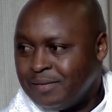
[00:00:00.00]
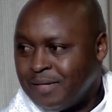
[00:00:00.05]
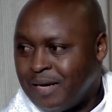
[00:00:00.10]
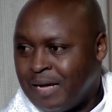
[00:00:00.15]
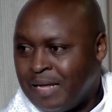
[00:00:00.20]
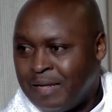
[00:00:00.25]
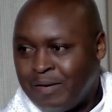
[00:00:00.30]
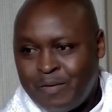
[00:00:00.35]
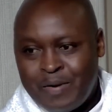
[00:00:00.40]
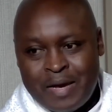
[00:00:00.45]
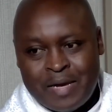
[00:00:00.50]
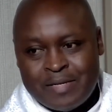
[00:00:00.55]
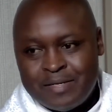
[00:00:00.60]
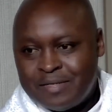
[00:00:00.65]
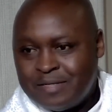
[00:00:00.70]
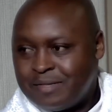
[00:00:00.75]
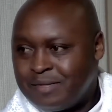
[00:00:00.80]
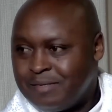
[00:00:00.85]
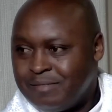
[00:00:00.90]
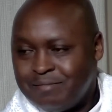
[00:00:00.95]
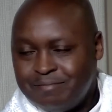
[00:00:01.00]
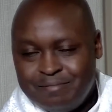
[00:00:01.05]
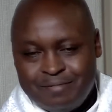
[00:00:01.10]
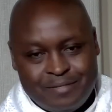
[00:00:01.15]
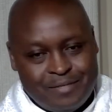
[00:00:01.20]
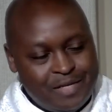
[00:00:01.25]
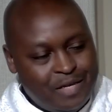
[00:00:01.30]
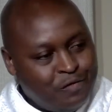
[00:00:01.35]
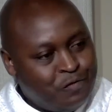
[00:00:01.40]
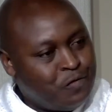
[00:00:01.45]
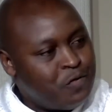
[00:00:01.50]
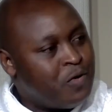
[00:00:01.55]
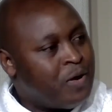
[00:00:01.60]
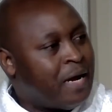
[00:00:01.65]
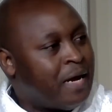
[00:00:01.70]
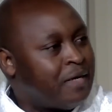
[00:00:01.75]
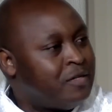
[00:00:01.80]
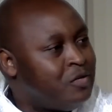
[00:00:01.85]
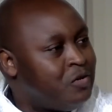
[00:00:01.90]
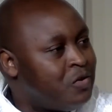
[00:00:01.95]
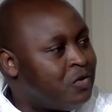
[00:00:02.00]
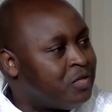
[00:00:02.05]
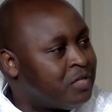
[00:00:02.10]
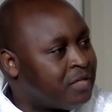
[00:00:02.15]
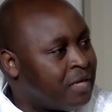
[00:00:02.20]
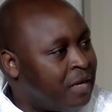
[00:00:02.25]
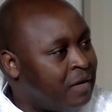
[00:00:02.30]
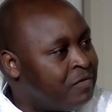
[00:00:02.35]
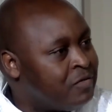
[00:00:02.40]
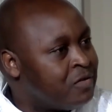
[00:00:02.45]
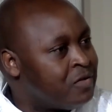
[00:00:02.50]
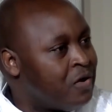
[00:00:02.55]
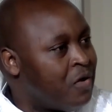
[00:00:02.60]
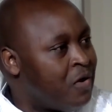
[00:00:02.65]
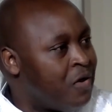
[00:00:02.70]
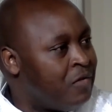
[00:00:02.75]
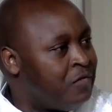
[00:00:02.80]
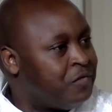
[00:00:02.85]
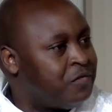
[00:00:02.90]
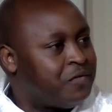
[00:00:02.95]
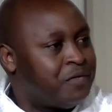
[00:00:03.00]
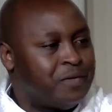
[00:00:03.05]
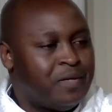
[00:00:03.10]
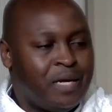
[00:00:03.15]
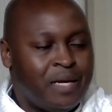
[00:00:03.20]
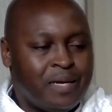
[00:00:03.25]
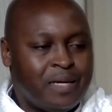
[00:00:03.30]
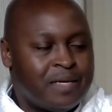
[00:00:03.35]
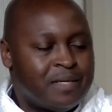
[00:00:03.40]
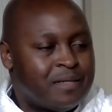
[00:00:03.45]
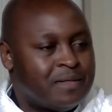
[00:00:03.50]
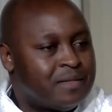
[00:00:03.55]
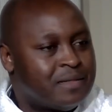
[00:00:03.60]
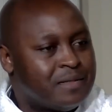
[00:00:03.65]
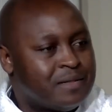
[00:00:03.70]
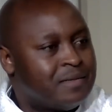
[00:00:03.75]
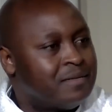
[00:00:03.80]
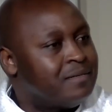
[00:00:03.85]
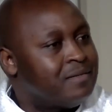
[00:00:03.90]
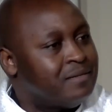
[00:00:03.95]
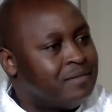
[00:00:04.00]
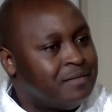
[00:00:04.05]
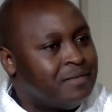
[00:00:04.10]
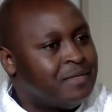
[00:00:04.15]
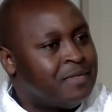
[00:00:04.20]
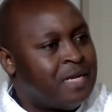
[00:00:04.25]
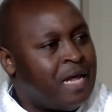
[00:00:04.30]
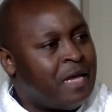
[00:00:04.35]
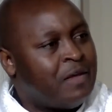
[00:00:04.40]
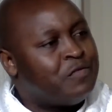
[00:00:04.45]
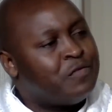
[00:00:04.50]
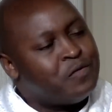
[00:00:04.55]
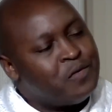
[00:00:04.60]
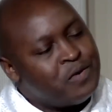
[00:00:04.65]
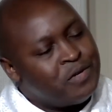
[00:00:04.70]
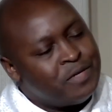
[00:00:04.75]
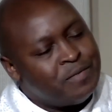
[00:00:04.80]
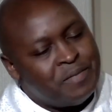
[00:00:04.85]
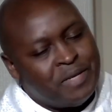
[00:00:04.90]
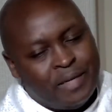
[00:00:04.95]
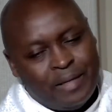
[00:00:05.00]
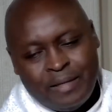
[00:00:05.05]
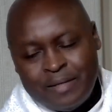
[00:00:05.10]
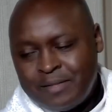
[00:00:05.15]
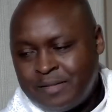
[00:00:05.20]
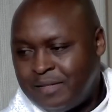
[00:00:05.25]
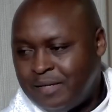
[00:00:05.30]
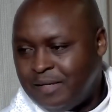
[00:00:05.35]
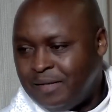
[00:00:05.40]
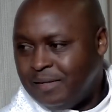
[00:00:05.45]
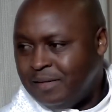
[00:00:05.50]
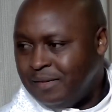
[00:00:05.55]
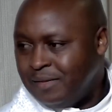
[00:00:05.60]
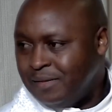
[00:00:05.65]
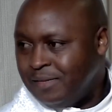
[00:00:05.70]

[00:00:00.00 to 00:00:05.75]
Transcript: Otherwise, if you cut yourselves off, life won't be easy.